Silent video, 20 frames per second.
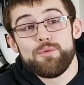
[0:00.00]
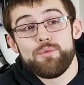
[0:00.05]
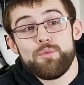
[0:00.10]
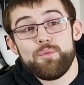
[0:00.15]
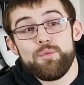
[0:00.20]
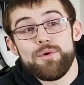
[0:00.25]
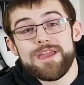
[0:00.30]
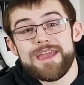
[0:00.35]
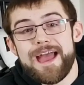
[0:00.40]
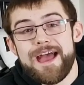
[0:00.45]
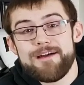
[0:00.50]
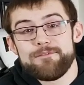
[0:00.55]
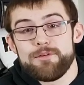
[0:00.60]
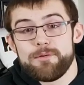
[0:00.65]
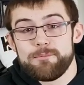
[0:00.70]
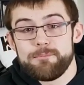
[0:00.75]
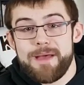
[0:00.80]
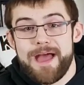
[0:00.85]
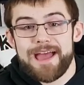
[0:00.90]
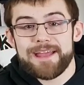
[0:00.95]
we have a
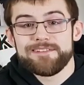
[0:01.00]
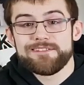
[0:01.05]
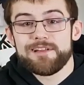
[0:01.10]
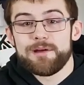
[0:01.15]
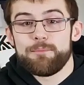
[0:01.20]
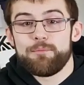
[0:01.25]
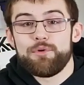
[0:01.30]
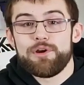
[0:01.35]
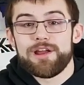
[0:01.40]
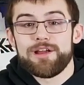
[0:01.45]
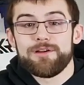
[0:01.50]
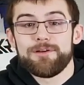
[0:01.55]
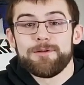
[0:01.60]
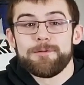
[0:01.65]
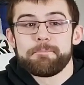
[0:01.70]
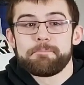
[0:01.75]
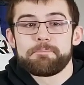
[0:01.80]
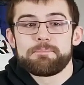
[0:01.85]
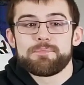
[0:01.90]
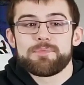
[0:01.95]
matchup where
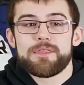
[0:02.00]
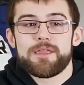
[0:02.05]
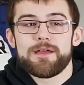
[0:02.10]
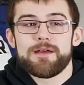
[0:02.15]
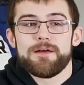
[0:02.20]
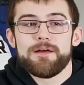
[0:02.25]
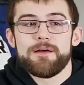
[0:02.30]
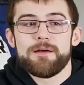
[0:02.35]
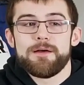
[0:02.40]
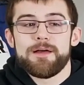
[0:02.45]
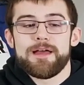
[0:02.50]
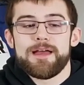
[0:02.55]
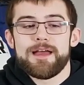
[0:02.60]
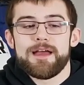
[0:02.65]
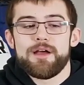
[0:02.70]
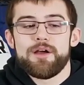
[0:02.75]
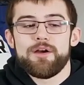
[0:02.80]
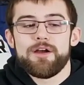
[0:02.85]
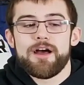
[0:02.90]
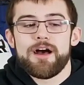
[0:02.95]

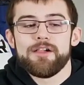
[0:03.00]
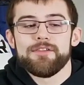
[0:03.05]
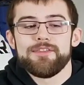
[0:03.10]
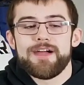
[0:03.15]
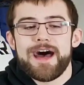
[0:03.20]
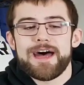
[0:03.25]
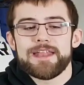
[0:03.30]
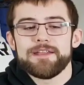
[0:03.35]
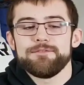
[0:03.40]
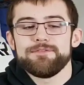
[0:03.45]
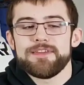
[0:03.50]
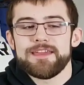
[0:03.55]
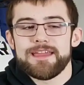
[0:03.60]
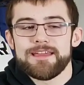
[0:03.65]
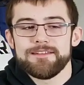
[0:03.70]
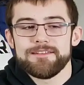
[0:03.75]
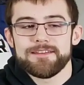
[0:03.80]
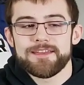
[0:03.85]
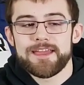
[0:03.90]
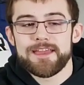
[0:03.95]
a lot of the
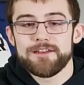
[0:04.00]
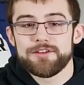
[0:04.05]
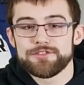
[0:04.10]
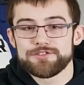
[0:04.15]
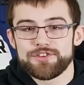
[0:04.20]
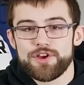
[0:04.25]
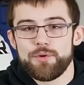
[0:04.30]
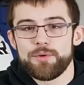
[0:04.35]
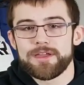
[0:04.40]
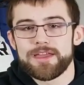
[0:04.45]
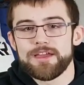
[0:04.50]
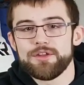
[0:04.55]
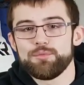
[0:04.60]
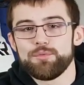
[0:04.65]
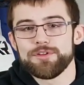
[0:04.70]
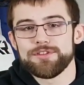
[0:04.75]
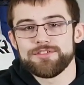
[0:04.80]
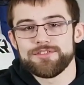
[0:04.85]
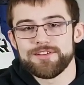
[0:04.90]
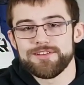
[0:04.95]
indicators going in
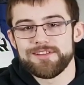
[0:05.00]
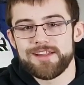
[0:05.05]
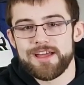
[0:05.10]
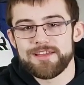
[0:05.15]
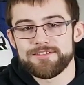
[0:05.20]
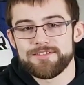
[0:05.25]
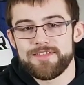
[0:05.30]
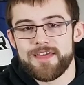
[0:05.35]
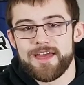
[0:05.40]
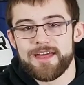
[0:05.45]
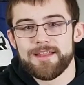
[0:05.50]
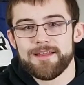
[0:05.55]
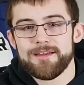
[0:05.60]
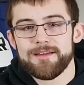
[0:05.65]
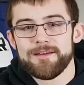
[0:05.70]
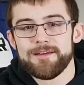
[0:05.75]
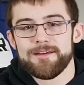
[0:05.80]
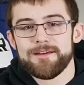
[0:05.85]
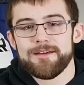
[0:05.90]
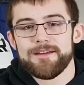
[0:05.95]
would suggest that
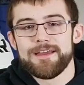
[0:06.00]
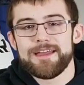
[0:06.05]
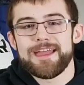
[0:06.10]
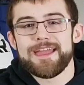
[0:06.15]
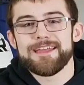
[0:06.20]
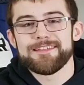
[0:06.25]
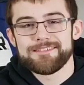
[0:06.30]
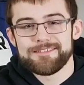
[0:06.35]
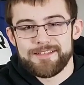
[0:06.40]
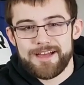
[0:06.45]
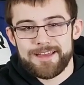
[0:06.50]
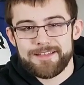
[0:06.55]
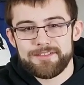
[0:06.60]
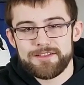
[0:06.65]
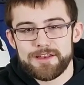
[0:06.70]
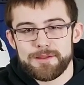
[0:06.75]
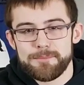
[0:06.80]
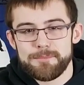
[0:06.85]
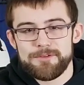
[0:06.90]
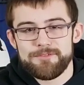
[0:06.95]
it's likely
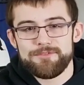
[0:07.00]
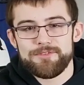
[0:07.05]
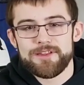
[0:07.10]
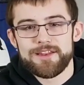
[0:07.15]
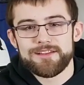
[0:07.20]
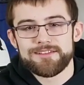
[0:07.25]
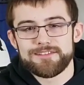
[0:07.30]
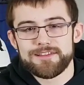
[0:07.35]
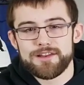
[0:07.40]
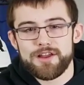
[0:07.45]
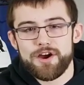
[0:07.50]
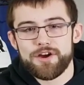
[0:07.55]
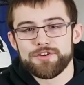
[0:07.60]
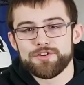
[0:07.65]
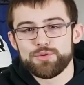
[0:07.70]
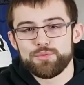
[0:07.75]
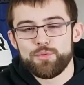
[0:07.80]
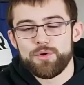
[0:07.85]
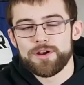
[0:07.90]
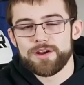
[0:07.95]
to be finished in
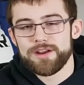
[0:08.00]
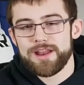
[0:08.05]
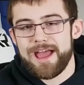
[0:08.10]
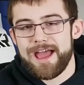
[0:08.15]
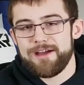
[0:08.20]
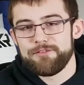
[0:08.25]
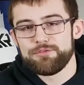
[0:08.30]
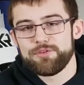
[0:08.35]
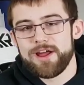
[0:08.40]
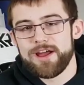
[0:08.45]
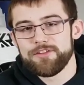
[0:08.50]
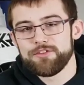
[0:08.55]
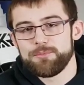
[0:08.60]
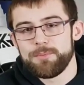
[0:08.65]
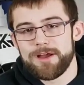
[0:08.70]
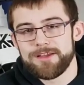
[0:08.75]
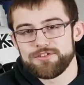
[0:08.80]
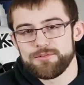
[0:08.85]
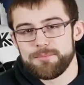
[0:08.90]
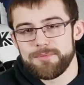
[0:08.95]
under 1.5 rounds
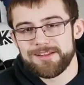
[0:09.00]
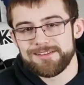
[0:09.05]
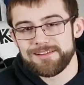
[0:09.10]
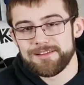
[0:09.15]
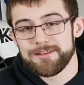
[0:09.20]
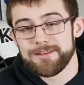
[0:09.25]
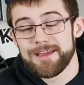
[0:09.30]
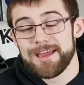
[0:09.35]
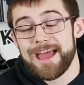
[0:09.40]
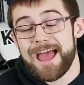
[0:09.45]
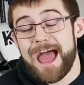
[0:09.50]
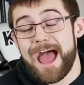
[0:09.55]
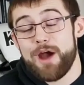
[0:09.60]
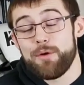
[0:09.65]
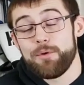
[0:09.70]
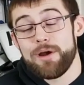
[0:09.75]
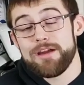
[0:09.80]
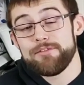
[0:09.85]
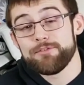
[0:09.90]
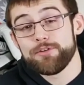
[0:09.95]
by submission.
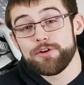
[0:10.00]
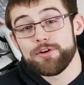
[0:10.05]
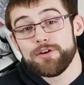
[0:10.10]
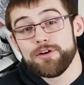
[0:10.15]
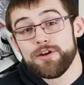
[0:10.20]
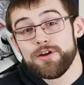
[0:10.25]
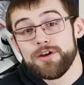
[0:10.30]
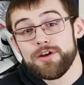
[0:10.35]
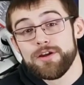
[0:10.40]
However,